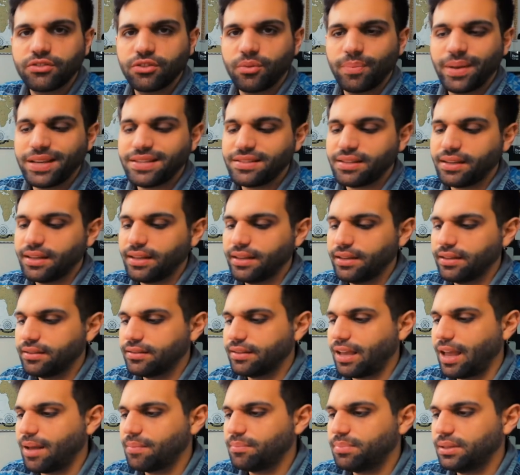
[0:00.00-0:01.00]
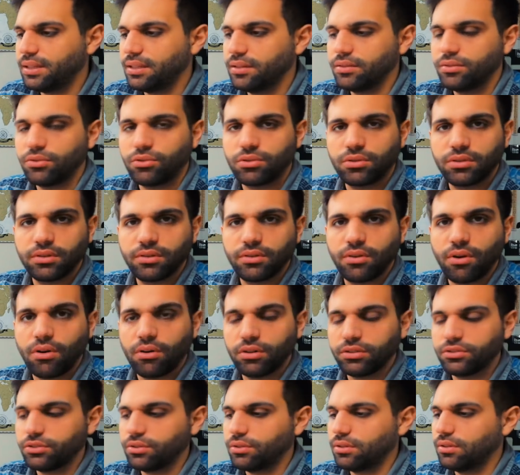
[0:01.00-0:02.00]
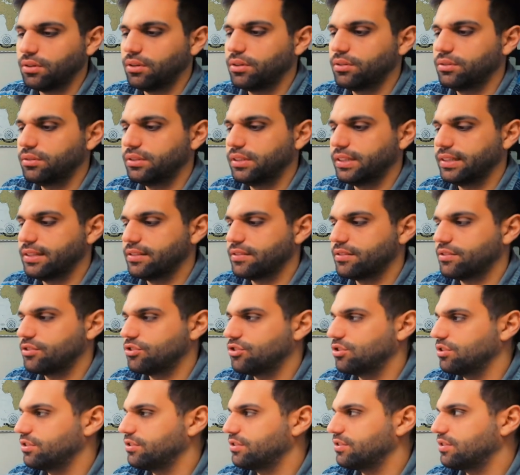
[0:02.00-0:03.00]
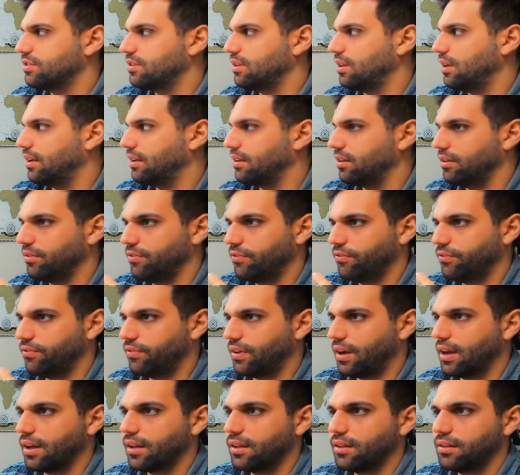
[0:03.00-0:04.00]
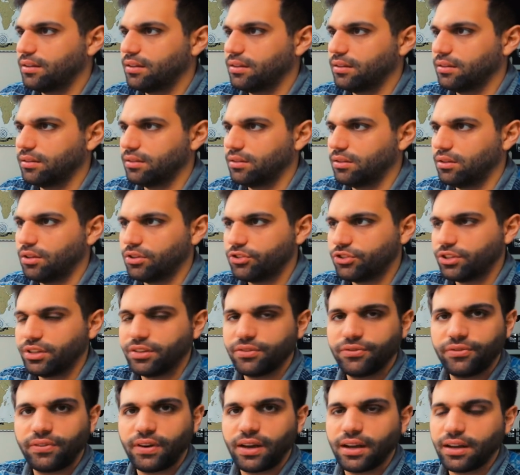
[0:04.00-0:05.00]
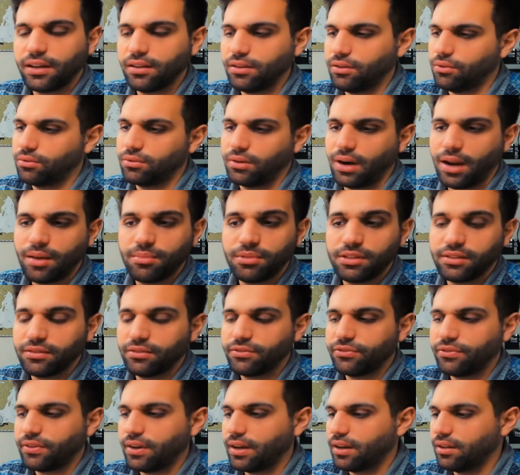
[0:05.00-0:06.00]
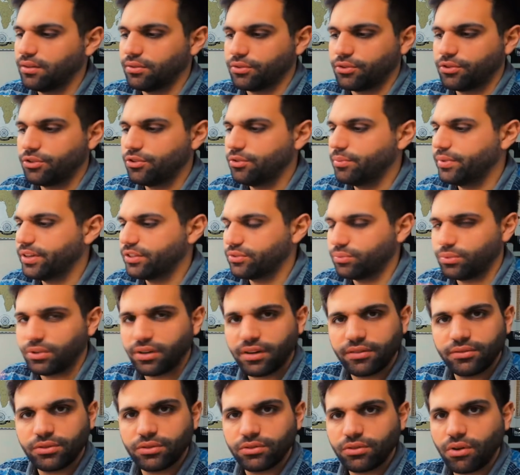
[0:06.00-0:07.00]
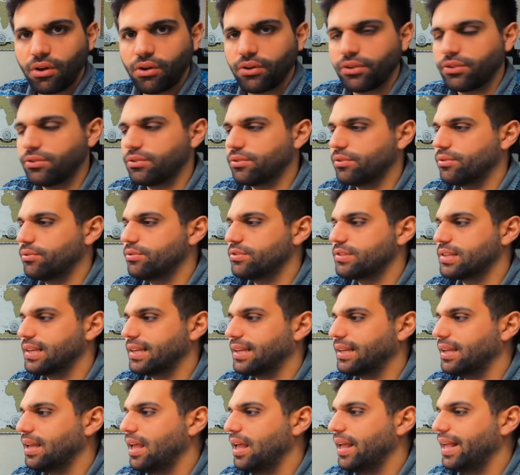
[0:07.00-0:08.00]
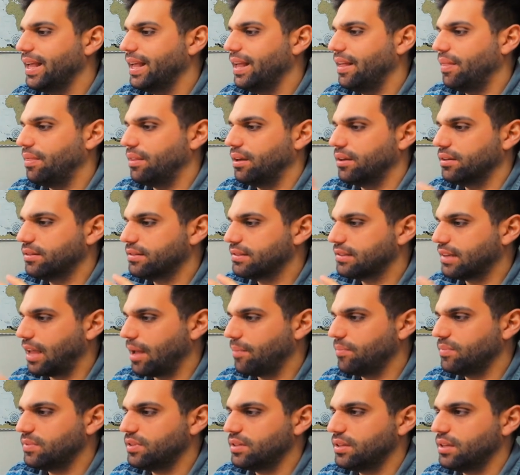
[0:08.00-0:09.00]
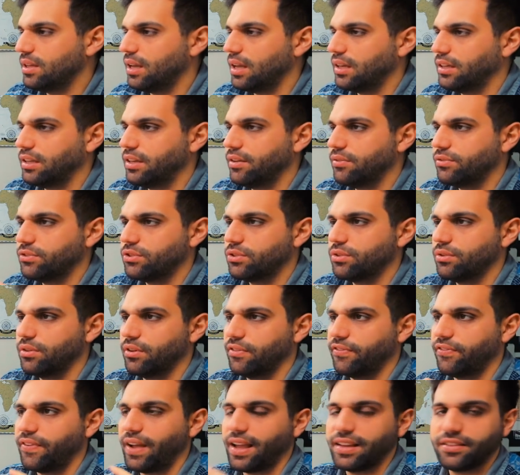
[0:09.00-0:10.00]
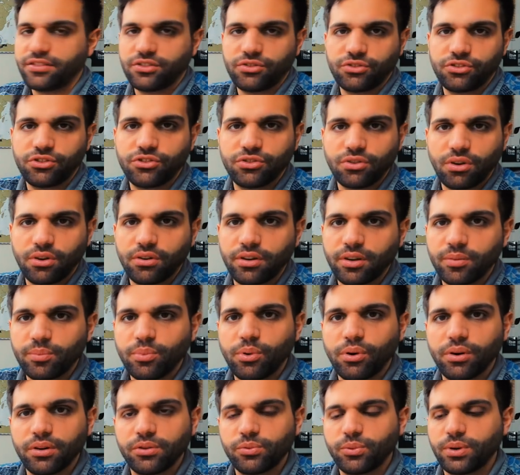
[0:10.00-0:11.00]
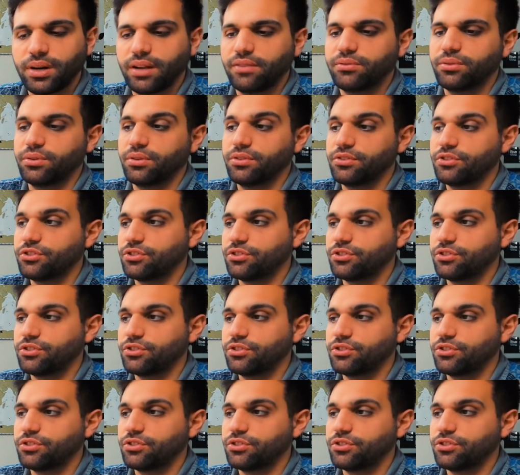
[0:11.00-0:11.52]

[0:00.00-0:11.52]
So basically a template or an autoload is just like a file, a Logic file or Ableton file or Cubase, whatever DAW you're using, that is empty and gives you a faster starting point whenever you